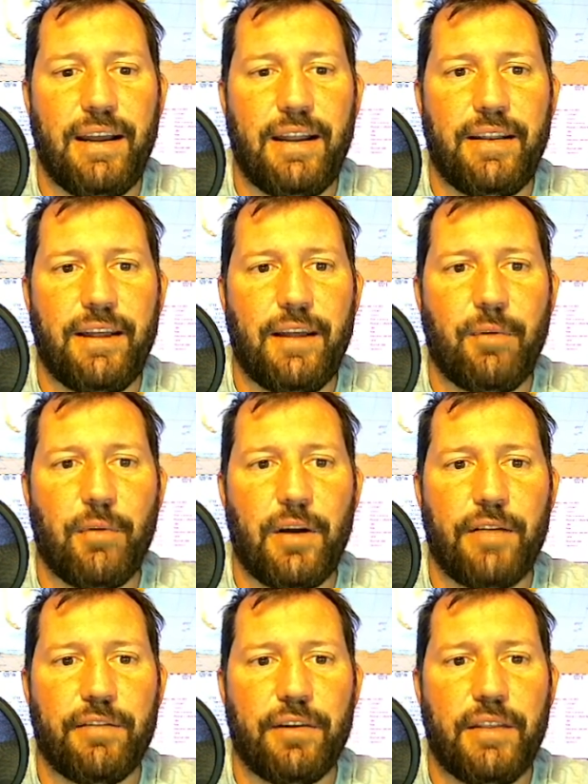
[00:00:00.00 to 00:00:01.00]
And then
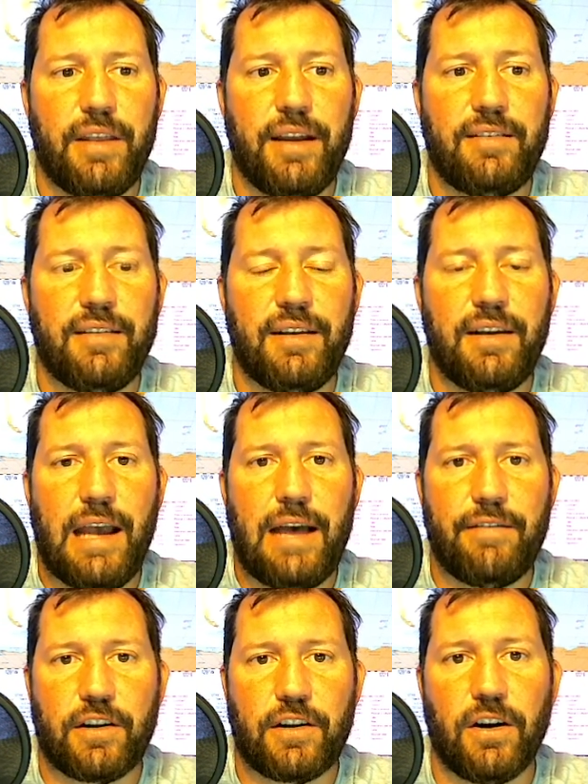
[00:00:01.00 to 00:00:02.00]
whenever they did
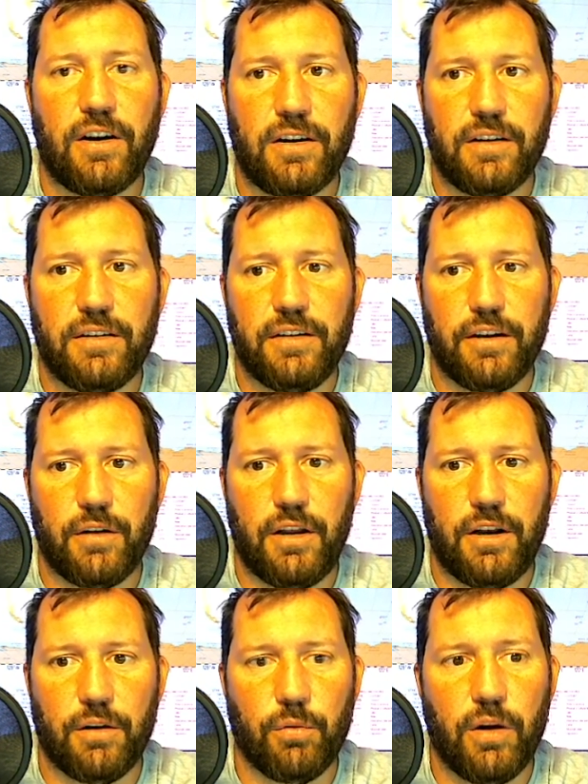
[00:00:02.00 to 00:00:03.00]
have a call
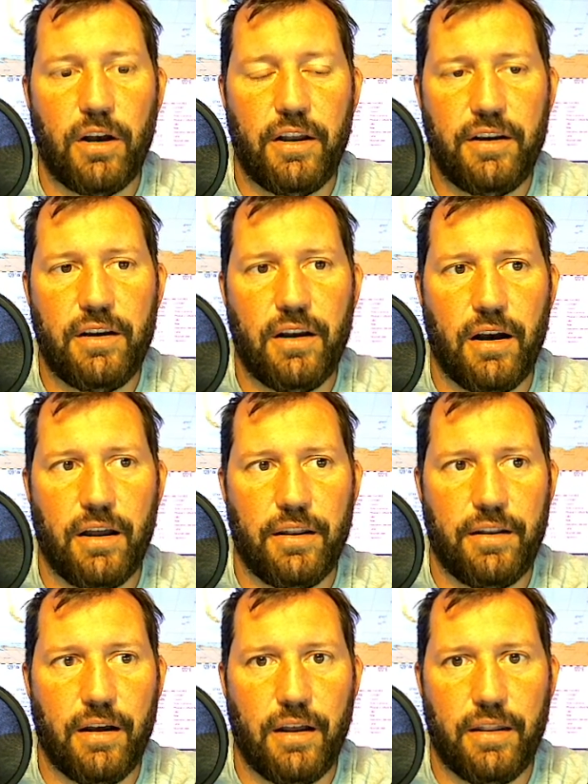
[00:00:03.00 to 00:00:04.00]
and a run
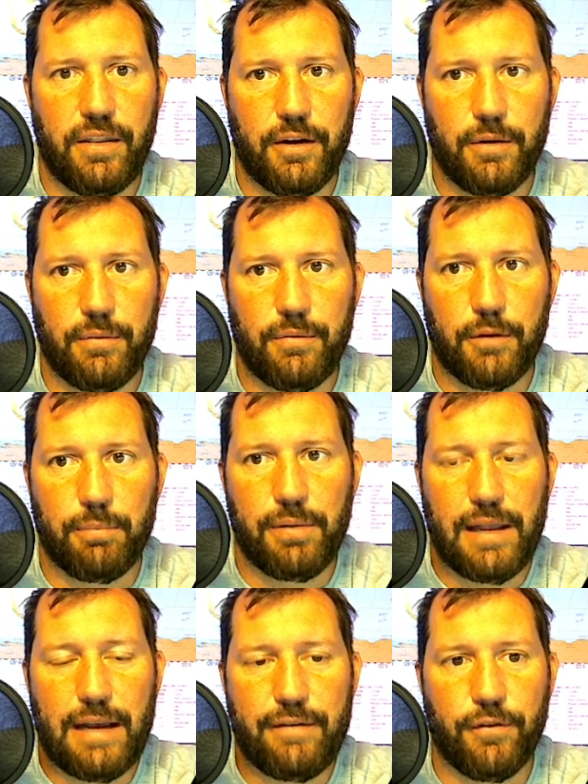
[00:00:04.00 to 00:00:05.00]
on their
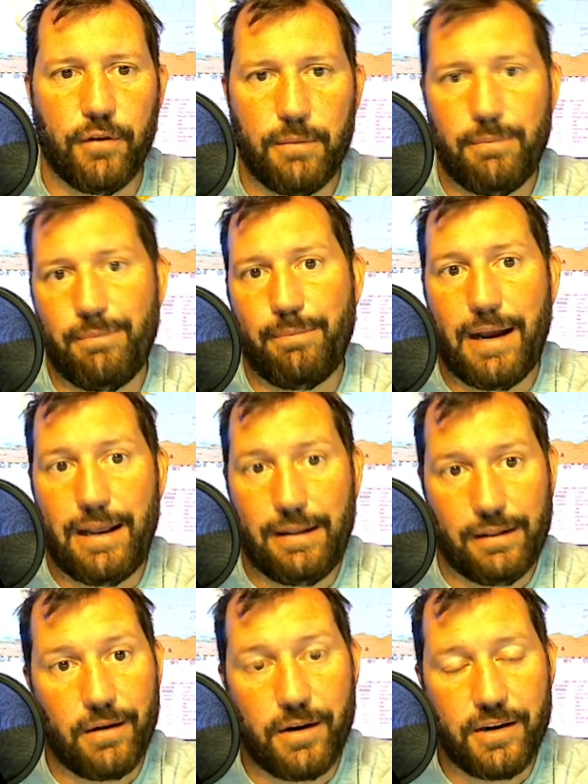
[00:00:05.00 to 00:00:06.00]
platform by
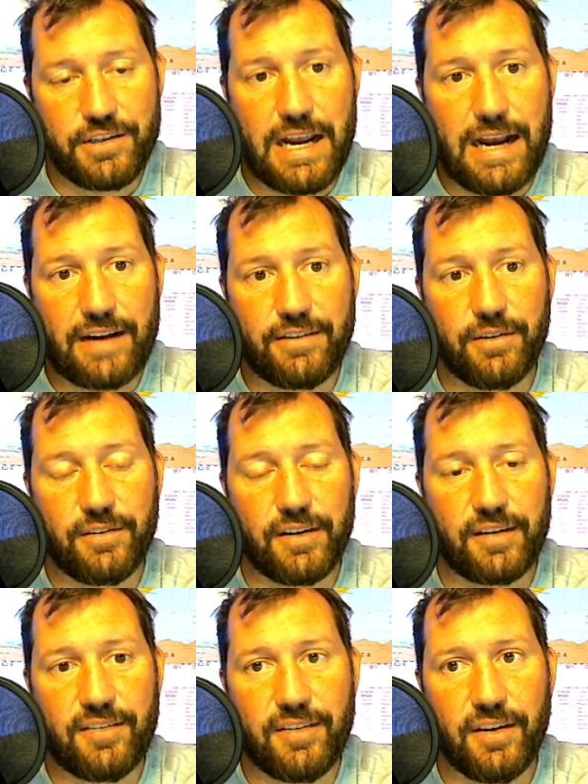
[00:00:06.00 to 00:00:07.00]
large actors
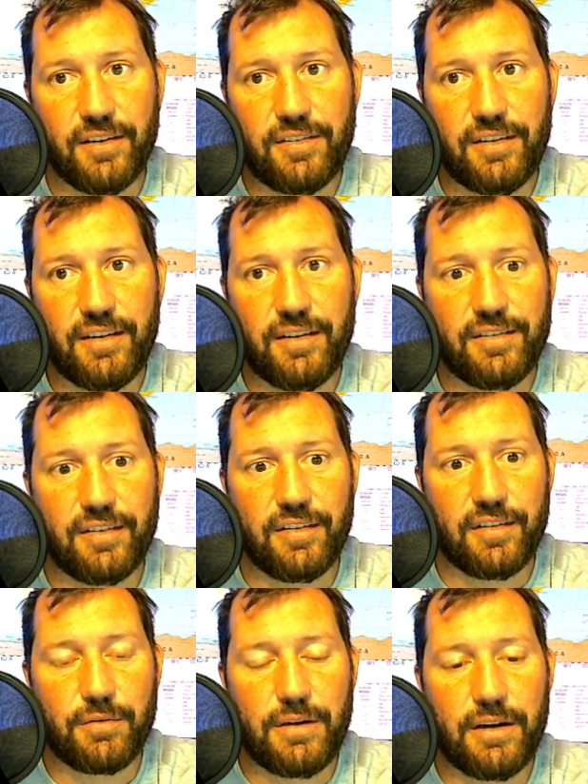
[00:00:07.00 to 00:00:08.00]
like Celsius
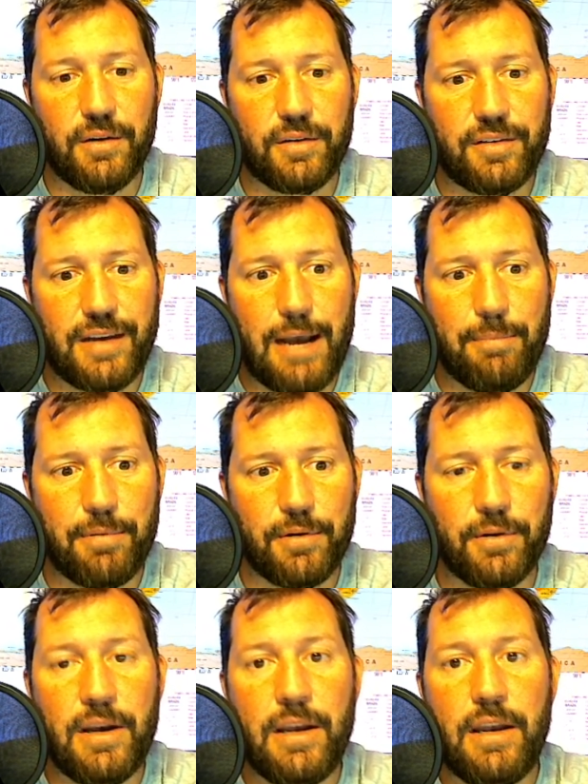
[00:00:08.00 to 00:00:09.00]
and Three Arrows
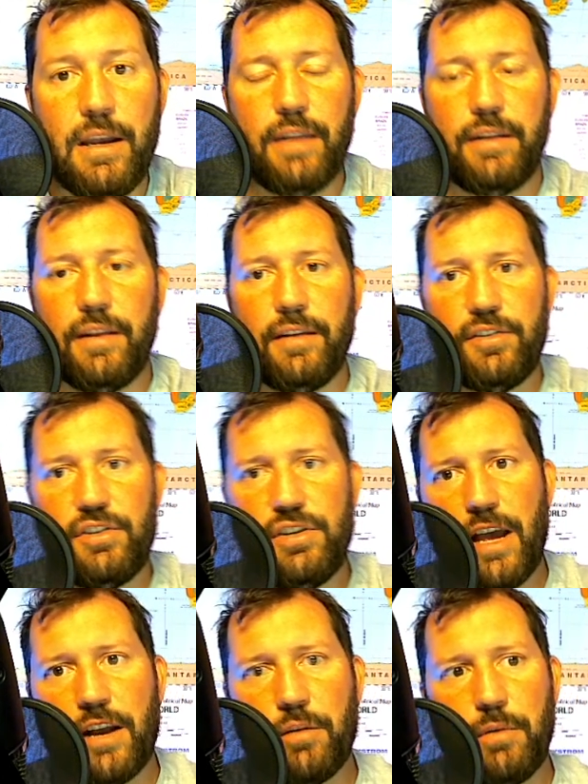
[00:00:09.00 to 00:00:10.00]
Capital and this
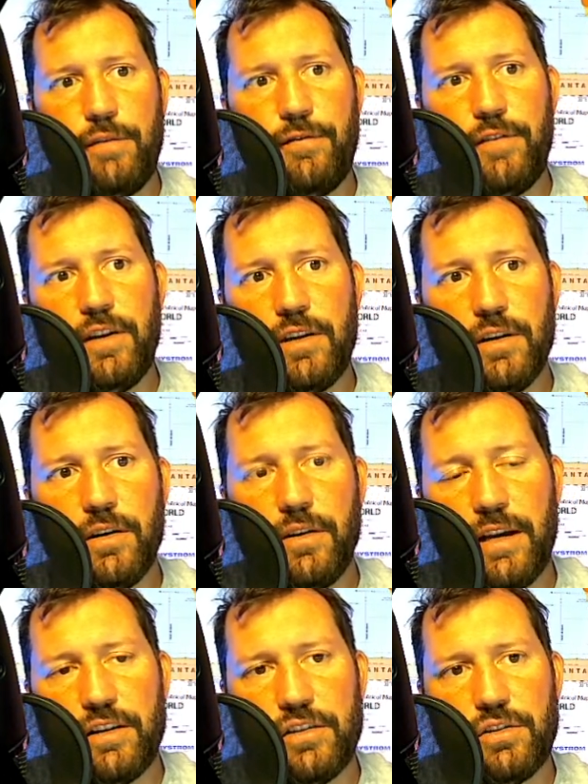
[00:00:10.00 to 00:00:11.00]
shadowy figure
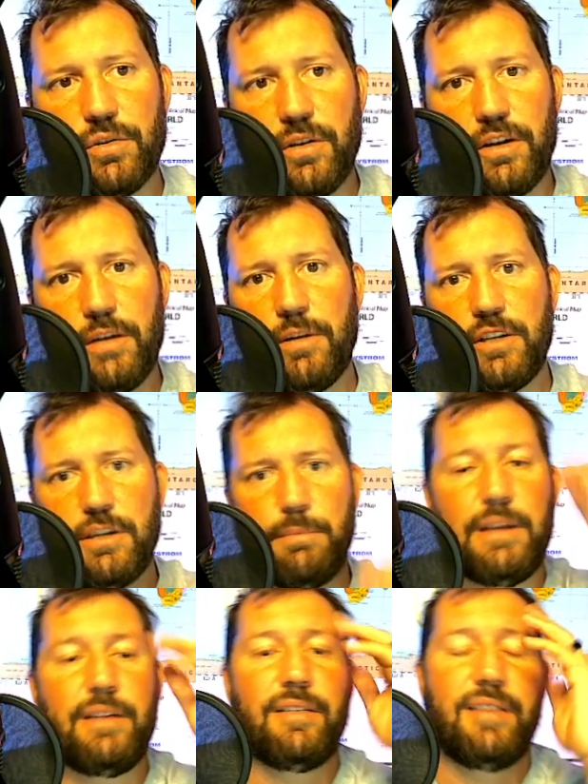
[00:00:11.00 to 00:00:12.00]
that shorted a bunch of
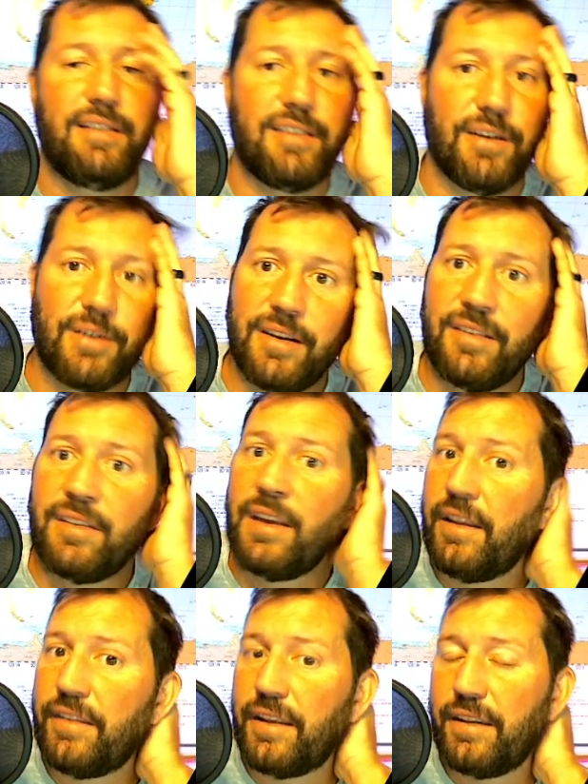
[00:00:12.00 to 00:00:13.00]
BNT tokens,
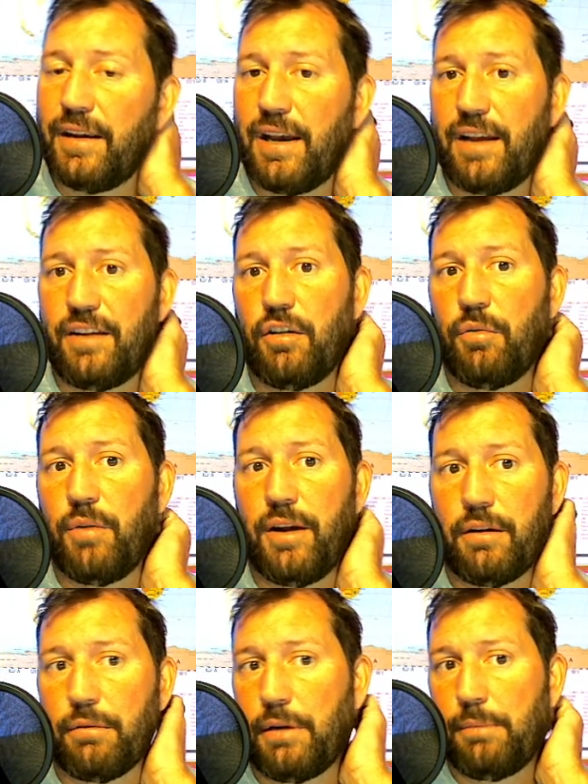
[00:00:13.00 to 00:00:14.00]
then they had no way
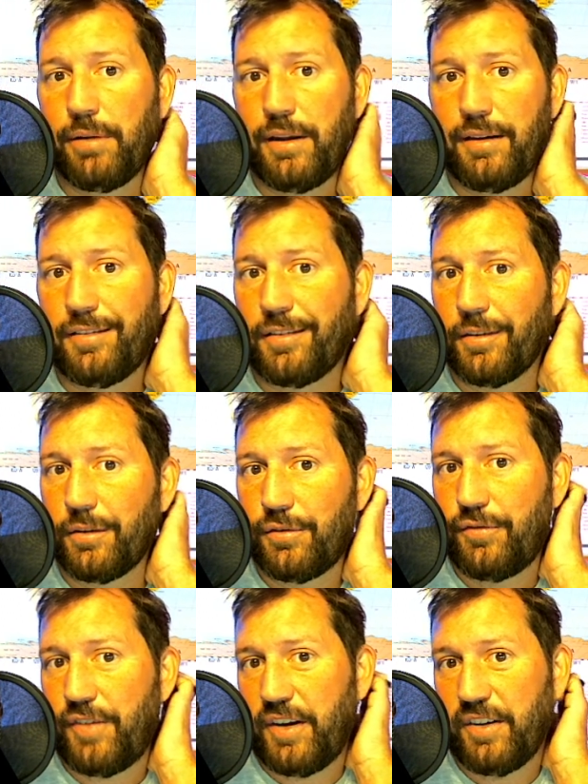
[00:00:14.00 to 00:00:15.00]
to replace those
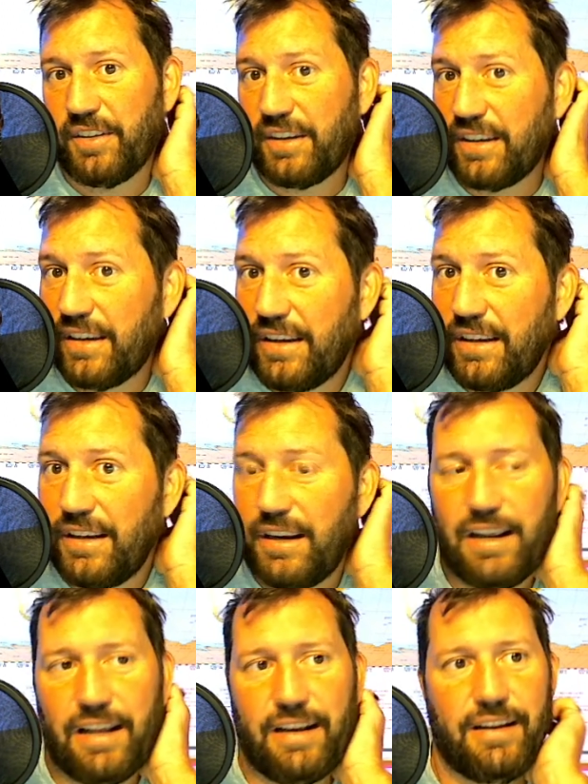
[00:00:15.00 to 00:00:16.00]
fairly.
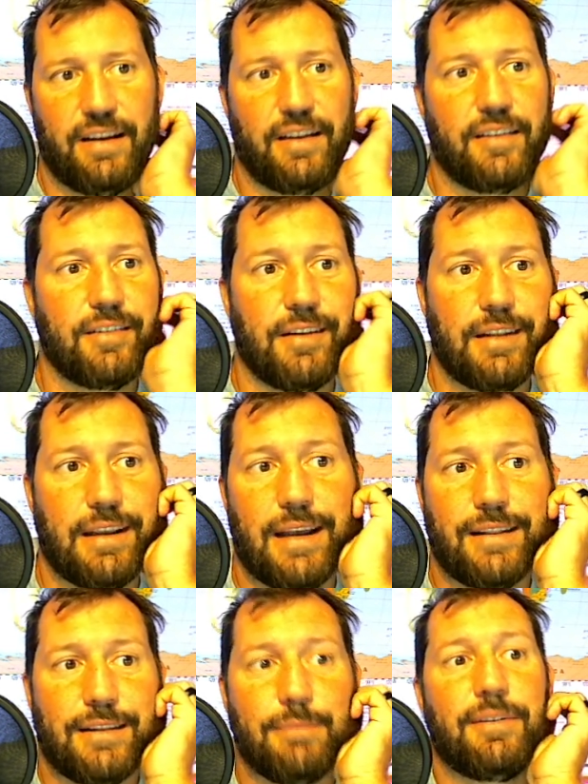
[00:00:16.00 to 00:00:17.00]
And so they
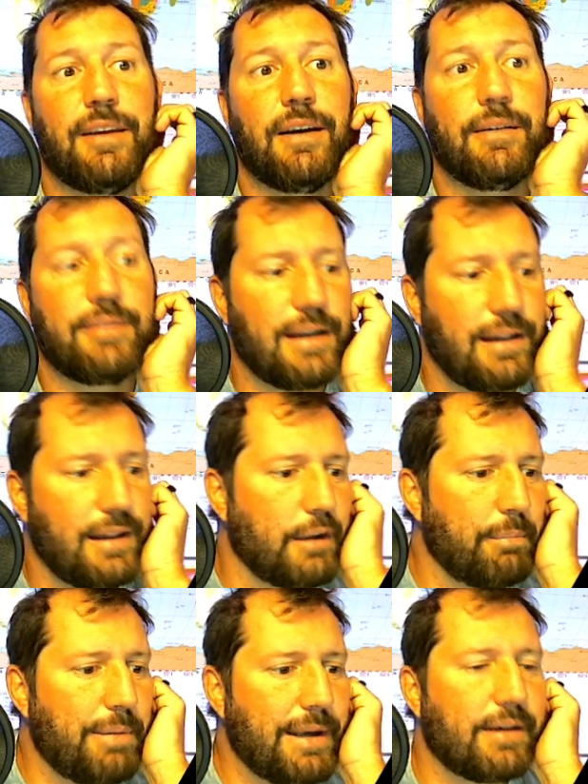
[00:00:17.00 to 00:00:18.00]
got themselves in a
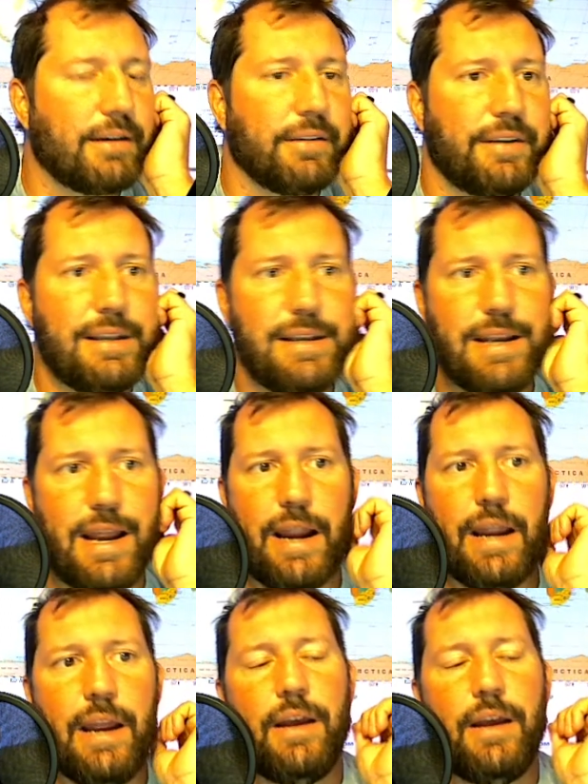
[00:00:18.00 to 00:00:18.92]
little pickle, didn't they?